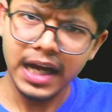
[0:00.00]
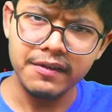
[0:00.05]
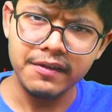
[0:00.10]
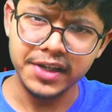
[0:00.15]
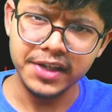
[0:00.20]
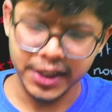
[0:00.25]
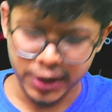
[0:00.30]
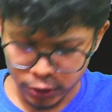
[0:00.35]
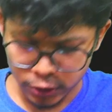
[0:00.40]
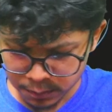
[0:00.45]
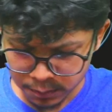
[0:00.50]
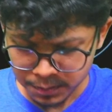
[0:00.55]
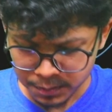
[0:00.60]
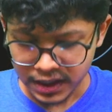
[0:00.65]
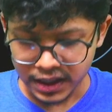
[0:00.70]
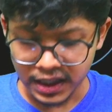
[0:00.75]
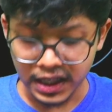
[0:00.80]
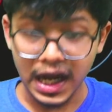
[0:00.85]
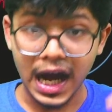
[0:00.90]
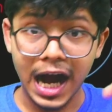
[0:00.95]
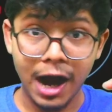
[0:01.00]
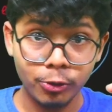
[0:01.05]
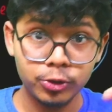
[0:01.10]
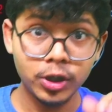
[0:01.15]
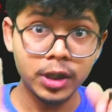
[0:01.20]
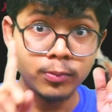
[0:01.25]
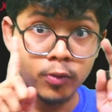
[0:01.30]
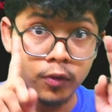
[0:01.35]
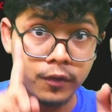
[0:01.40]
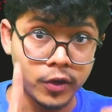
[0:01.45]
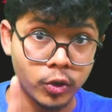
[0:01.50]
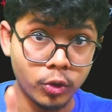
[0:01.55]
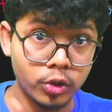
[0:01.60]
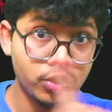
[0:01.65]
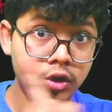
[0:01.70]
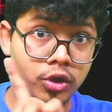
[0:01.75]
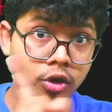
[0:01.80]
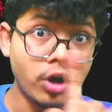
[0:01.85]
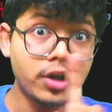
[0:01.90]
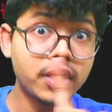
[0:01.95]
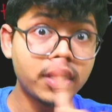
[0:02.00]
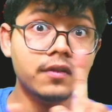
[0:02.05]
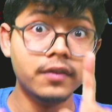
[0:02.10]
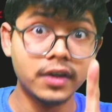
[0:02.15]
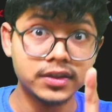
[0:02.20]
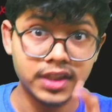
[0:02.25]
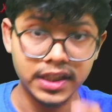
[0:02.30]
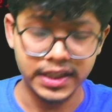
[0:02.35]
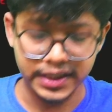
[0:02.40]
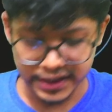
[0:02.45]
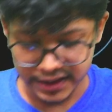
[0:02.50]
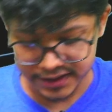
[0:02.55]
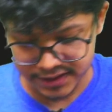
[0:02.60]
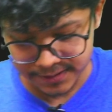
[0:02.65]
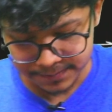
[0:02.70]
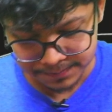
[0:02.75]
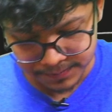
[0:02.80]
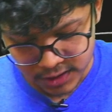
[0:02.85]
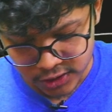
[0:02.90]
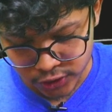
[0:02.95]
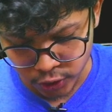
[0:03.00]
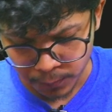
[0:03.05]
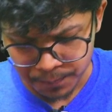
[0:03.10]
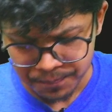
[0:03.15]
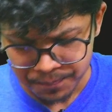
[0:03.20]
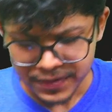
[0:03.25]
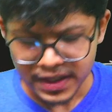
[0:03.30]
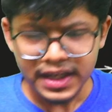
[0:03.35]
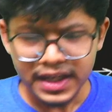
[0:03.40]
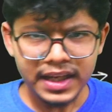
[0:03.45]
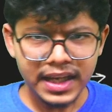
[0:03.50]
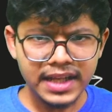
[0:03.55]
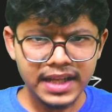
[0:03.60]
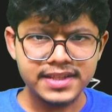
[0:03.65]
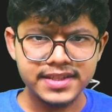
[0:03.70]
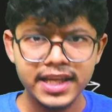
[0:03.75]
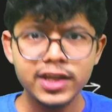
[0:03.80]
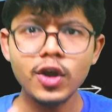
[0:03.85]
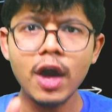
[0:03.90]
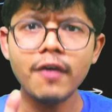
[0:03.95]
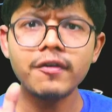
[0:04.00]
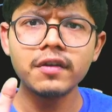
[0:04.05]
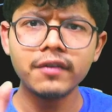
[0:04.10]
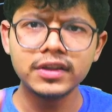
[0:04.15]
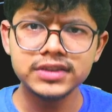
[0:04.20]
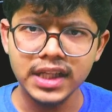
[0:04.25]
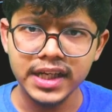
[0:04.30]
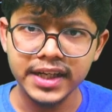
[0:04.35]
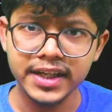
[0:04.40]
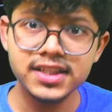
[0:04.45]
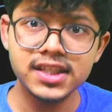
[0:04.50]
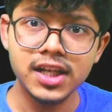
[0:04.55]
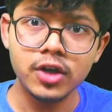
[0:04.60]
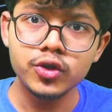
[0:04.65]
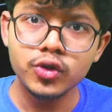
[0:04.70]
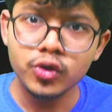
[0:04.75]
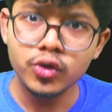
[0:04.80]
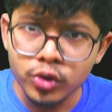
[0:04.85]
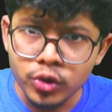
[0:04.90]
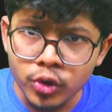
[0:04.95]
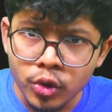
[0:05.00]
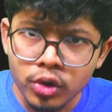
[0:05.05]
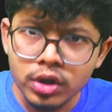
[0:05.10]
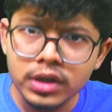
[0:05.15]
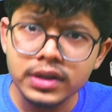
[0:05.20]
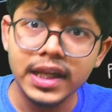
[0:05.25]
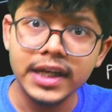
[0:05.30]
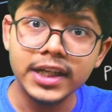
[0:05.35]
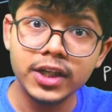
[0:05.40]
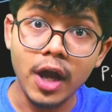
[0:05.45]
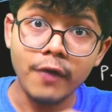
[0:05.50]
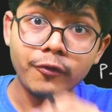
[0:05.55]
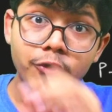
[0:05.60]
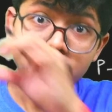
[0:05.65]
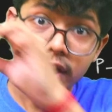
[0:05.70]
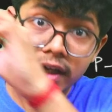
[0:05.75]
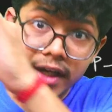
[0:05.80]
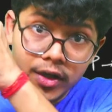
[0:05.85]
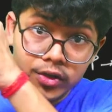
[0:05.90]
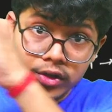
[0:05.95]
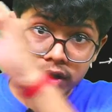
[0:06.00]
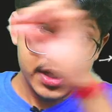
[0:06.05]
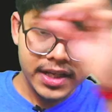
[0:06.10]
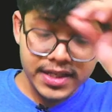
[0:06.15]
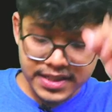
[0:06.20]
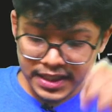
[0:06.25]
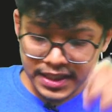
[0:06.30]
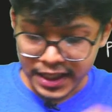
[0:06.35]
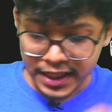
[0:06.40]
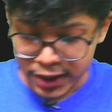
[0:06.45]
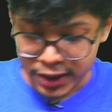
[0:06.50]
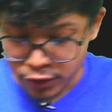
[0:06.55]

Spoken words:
tell you how to remove a node, not reverse a linked list. So let's say you have reversed the linked list. Now you know that you have to iterate on the list, you